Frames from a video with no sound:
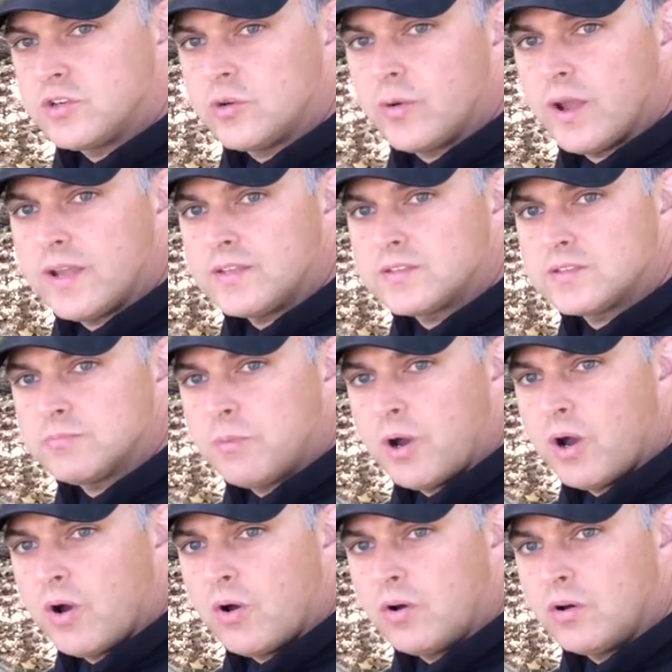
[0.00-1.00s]
you a
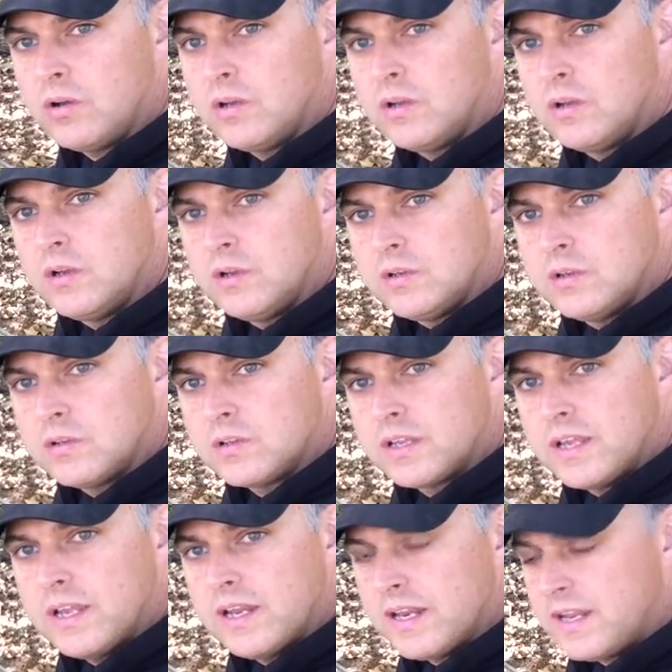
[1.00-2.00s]
small
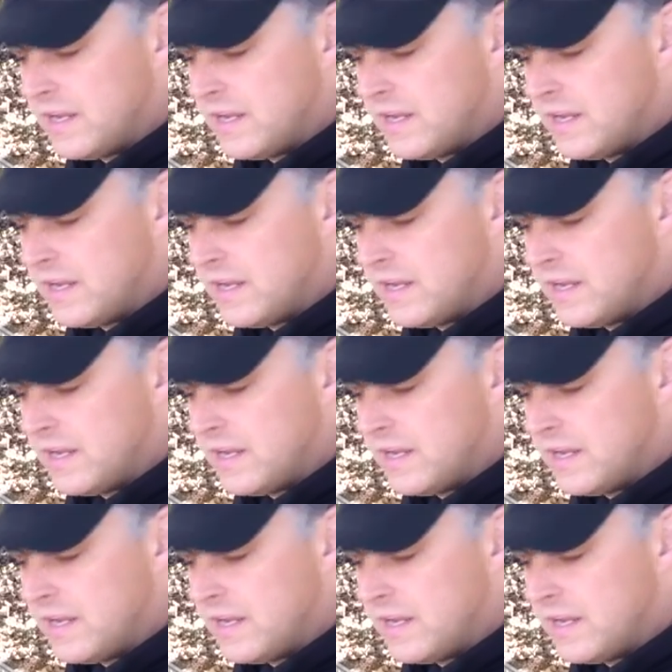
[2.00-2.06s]
kit